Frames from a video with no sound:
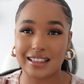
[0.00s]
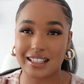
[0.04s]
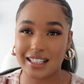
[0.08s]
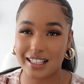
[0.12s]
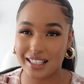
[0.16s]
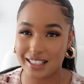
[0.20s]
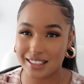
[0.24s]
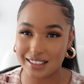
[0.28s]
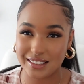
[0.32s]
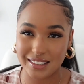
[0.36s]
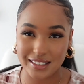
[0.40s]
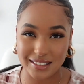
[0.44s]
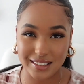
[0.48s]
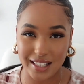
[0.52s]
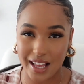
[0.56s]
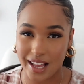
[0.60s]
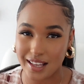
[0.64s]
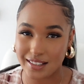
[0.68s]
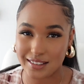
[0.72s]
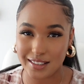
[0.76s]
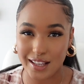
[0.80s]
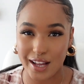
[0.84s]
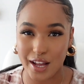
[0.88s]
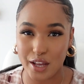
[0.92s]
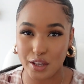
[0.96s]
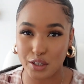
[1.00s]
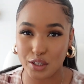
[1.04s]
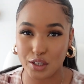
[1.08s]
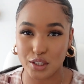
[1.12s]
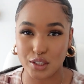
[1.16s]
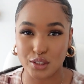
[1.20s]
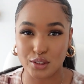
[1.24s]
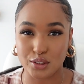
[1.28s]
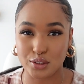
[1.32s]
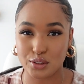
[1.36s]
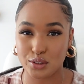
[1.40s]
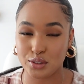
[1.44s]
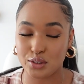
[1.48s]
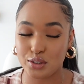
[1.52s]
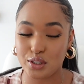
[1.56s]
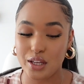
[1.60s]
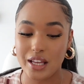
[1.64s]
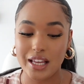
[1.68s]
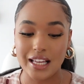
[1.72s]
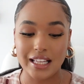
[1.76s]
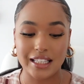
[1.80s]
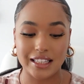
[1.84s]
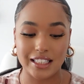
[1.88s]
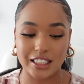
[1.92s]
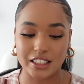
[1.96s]
the easiest hairstyle you can do
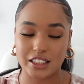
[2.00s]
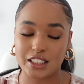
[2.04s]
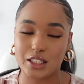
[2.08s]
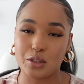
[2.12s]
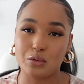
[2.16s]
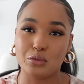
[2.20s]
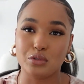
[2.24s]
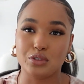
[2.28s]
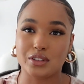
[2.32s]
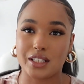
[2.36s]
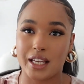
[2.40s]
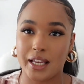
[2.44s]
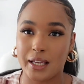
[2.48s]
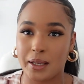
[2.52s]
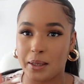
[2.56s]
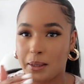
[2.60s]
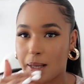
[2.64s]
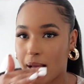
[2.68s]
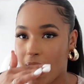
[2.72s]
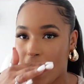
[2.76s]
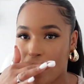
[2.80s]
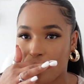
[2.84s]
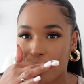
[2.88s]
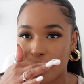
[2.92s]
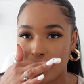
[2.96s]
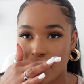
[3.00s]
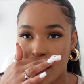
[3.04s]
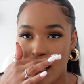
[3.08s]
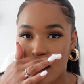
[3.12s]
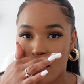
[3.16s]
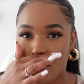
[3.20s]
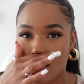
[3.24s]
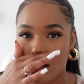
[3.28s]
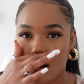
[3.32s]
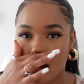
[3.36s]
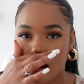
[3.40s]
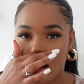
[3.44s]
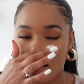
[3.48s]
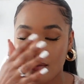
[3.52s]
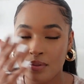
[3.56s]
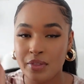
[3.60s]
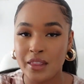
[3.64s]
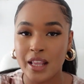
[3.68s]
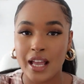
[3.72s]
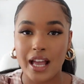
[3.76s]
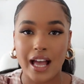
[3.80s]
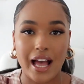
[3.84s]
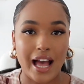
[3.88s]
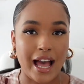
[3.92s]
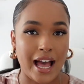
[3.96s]
literally will take you half an hour
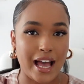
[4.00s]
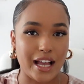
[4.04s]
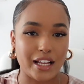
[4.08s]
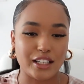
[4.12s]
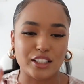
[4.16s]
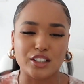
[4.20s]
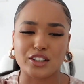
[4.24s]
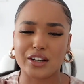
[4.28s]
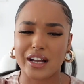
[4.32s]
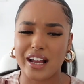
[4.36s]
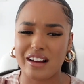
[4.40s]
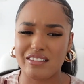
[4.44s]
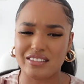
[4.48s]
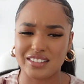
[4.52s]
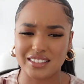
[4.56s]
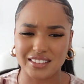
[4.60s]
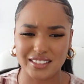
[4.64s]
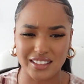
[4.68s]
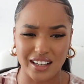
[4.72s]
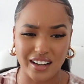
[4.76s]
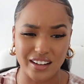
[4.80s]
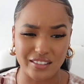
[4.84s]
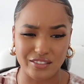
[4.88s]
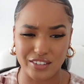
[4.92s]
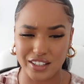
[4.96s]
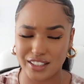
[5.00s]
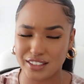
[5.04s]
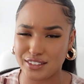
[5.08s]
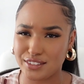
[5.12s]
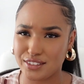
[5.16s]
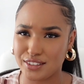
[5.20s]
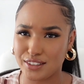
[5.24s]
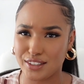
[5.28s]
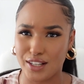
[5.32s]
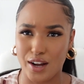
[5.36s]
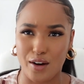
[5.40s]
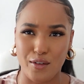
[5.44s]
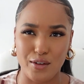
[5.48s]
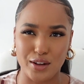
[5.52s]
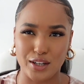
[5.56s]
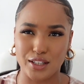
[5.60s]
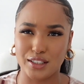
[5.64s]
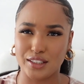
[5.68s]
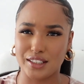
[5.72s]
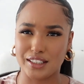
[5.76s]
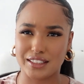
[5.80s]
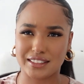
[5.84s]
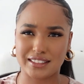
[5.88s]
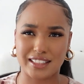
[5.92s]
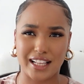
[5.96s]
and your hair is done ready to go and it
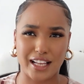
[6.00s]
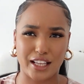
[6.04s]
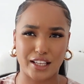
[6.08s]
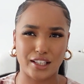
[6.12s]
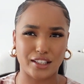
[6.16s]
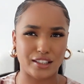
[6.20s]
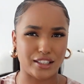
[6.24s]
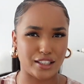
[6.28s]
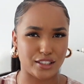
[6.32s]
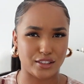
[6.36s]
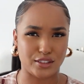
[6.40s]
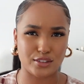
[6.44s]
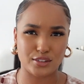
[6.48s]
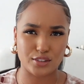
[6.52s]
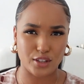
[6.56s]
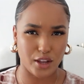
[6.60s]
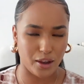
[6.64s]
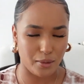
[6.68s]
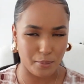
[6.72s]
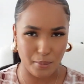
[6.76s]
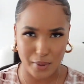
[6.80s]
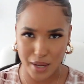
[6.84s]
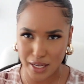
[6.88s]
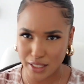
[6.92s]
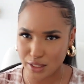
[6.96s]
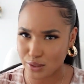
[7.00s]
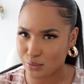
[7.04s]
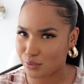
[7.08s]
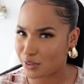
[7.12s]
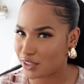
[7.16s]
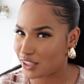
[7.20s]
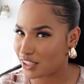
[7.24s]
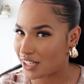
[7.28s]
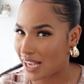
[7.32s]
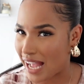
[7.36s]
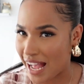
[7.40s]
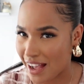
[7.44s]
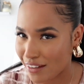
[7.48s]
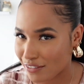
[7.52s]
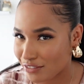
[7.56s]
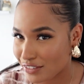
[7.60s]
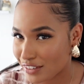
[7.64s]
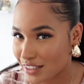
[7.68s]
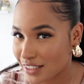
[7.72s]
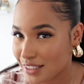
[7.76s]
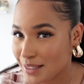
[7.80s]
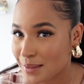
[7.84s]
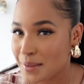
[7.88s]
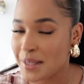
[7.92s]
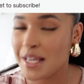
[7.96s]
looks like you did so much when you
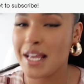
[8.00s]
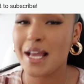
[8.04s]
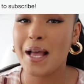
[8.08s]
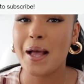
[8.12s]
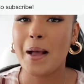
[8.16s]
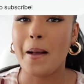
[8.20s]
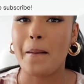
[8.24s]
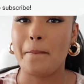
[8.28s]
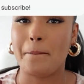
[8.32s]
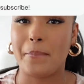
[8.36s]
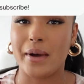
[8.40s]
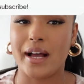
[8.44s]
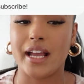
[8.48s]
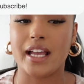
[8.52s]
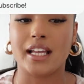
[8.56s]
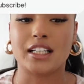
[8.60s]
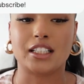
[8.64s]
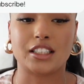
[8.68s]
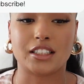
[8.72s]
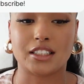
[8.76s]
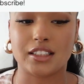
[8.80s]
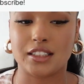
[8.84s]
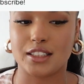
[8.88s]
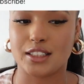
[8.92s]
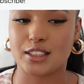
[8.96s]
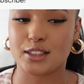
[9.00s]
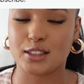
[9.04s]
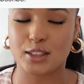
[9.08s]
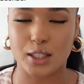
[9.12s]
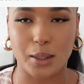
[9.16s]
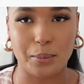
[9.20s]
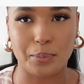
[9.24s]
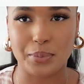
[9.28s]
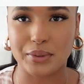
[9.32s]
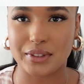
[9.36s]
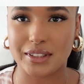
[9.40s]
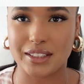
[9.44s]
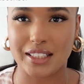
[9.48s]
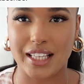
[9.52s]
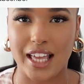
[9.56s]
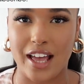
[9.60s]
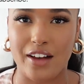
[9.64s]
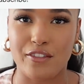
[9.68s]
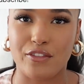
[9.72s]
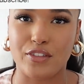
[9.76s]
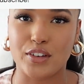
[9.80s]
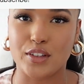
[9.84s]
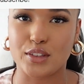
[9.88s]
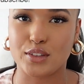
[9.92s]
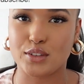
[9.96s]
haven't but it just looks so put
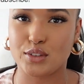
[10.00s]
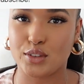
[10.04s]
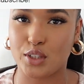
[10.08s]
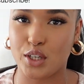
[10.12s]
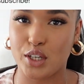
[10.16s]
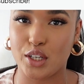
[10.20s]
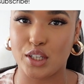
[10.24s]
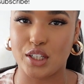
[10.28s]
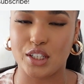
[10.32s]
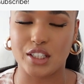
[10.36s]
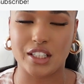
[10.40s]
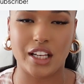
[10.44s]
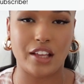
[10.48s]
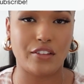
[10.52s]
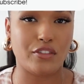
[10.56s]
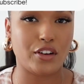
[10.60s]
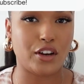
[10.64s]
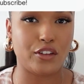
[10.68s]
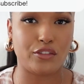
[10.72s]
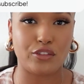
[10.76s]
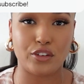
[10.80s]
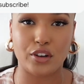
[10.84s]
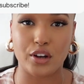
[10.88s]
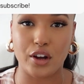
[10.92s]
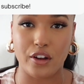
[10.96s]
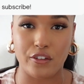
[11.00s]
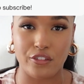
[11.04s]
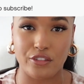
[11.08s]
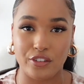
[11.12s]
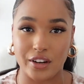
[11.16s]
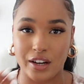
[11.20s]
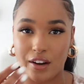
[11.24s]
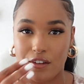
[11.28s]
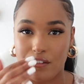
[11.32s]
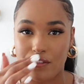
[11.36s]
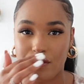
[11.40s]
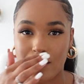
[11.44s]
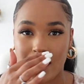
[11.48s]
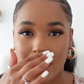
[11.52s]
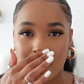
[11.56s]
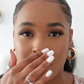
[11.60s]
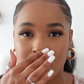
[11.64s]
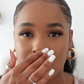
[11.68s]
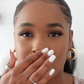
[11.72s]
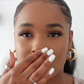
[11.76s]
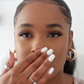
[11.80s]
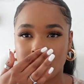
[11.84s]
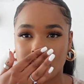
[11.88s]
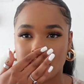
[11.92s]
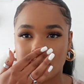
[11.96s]
together so good even if you go for an event
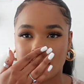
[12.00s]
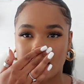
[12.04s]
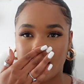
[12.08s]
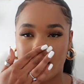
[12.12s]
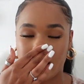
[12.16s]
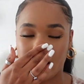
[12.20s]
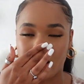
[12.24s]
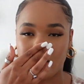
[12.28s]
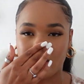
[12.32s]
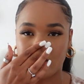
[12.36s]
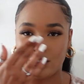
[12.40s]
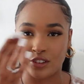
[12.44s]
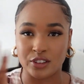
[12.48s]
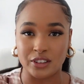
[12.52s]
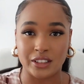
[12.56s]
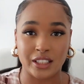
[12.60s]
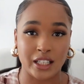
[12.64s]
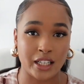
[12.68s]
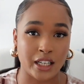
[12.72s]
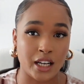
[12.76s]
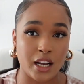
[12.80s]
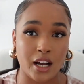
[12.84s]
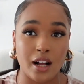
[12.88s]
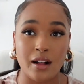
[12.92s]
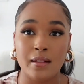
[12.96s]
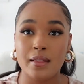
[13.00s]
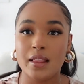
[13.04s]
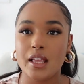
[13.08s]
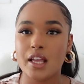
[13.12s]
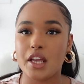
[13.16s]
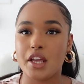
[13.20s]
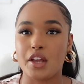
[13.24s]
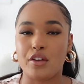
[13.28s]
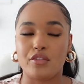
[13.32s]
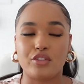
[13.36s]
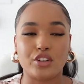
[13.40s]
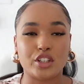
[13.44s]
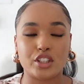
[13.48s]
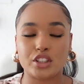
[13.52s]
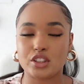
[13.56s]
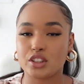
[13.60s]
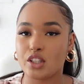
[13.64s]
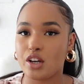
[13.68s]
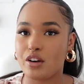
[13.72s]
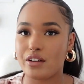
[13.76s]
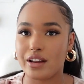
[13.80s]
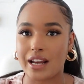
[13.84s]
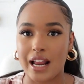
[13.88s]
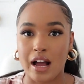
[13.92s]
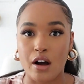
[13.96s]
if you're just going for dinner if you're just
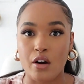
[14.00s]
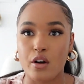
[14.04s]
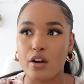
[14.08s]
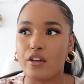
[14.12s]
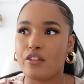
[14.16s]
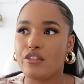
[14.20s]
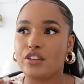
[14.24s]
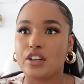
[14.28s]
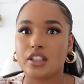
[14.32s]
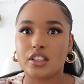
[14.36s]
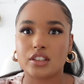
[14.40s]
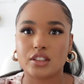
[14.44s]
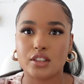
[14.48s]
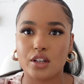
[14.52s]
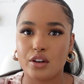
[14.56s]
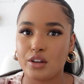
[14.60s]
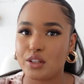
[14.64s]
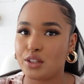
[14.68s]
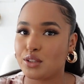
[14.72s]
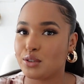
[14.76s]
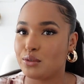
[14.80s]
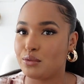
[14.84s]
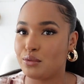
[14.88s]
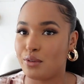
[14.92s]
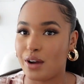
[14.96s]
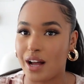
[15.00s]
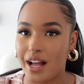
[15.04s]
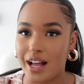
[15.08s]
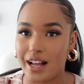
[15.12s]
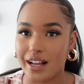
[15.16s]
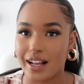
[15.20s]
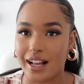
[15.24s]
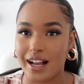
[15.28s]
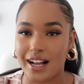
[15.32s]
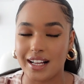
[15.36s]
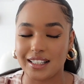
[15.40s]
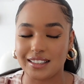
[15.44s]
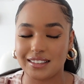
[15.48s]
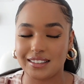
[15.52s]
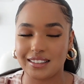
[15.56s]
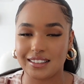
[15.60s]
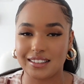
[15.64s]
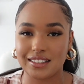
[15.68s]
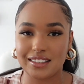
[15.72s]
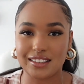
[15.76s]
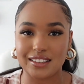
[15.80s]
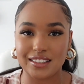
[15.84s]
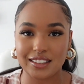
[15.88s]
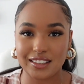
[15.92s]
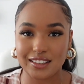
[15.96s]
going out or if you're just going to work guys
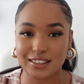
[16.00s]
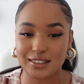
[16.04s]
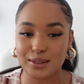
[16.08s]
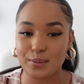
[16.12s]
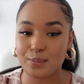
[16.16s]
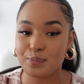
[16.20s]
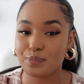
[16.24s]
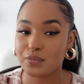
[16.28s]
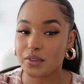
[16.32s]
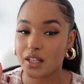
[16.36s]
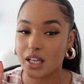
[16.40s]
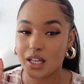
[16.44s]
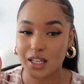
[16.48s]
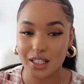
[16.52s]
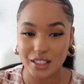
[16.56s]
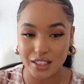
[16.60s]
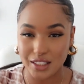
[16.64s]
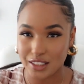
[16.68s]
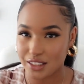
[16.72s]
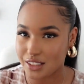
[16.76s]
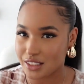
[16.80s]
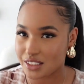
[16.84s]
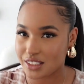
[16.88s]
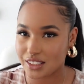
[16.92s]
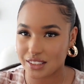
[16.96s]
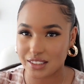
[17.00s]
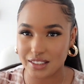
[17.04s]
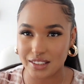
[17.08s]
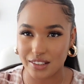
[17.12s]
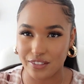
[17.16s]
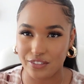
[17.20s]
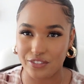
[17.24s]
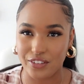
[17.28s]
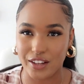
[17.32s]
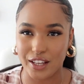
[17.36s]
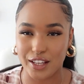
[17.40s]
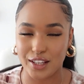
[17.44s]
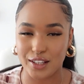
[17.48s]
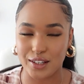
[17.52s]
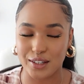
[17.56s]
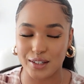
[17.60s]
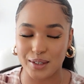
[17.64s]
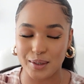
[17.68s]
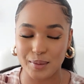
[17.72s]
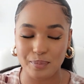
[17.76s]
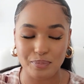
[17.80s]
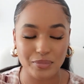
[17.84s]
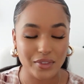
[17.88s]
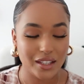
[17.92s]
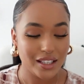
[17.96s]
this is just this is just the thing, you
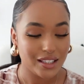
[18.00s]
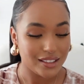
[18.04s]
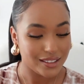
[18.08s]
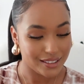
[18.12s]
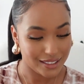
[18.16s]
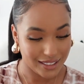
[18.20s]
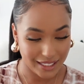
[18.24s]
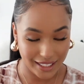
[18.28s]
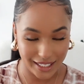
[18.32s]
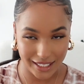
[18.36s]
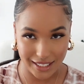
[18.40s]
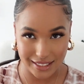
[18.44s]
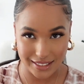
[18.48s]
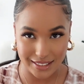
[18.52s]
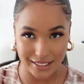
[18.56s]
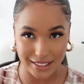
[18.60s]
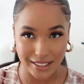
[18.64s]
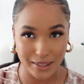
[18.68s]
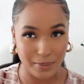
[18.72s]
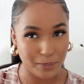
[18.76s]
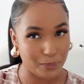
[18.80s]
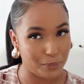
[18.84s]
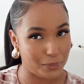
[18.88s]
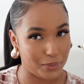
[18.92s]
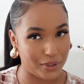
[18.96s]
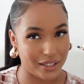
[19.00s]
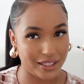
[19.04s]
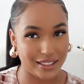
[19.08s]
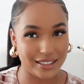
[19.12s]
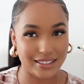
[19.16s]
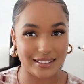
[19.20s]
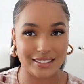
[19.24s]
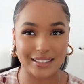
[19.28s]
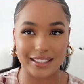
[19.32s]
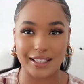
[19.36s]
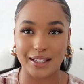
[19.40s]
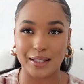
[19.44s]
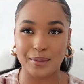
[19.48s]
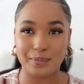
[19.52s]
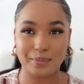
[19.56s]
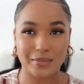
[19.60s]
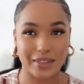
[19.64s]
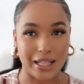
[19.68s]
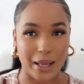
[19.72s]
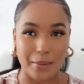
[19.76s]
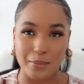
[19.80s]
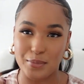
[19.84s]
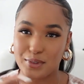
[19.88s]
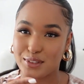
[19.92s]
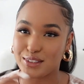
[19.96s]
know. Easy peasy
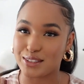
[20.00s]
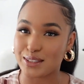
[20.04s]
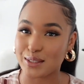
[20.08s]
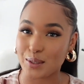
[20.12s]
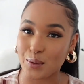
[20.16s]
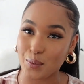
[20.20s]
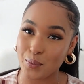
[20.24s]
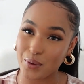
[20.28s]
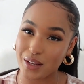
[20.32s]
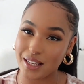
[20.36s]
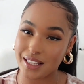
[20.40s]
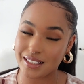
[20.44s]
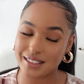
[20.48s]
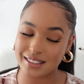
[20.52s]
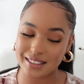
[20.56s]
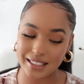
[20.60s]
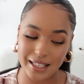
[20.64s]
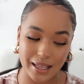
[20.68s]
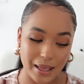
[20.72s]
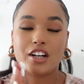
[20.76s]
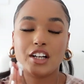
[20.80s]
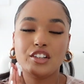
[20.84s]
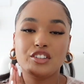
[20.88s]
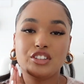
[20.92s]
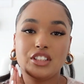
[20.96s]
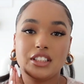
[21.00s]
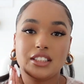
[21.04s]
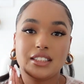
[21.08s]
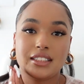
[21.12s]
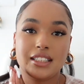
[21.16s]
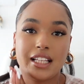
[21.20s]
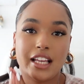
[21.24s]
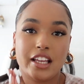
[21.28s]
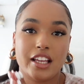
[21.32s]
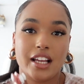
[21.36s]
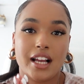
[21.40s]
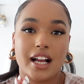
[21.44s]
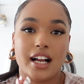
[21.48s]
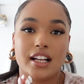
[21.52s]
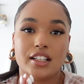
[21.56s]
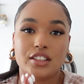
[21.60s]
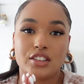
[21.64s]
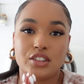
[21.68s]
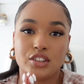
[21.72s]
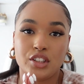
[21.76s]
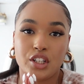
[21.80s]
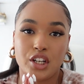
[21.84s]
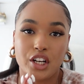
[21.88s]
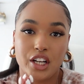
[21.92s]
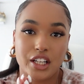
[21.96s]
lemon squeezy. I was just let you guys
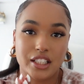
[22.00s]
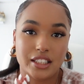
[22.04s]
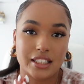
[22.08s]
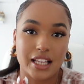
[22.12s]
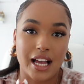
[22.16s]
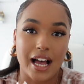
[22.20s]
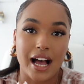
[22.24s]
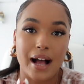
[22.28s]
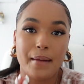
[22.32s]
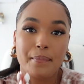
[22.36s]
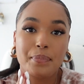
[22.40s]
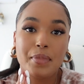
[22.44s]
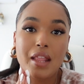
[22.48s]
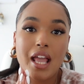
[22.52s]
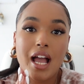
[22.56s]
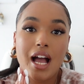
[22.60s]
know that